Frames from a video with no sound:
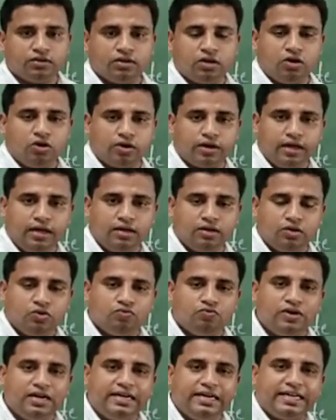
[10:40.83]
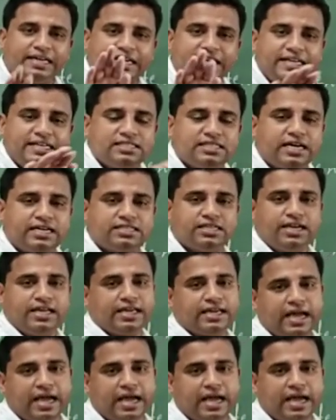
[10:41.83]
Okay, will decrease the acidic